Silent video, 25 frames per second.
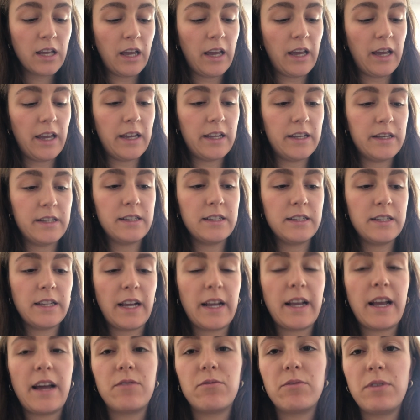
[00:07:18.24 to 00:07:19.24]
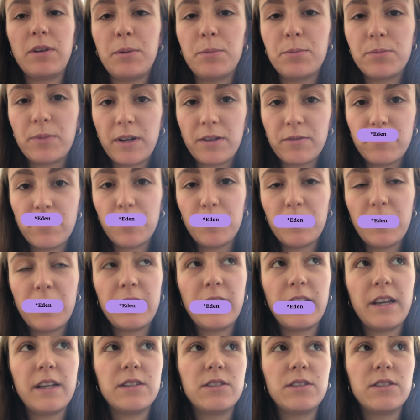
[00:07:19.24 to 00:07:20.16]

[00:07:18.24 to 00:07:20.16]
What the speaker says: and I can't really bring there.